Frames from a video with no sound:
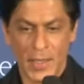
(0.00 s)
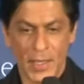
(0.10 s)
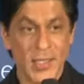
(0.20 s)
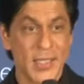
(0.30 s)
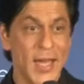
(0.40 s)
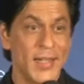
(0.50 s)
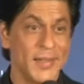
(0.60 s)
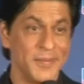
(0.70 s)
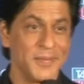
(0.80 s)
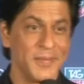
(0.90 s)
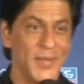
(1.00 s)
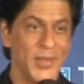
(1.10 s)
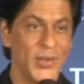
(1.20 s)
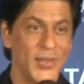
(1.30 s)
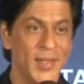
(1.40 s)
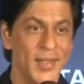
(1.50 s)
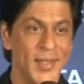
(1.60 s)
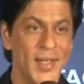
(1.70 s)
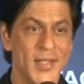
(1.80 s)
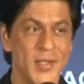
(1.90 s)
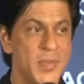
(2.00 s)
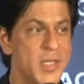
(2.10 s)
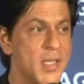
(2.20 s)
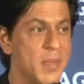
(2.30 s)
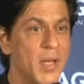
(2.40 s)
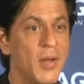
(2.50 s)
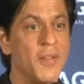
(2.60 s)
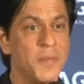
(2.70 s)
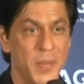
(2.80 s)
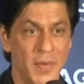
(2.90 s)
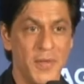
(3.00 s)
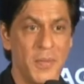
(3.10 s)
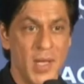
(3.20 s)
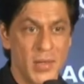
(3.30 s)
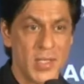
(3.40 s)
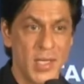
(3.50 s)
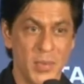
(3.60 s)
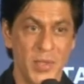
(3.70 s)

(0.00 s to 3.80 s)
understand it, you know, till it gets to be seen by a lot of people from the outside.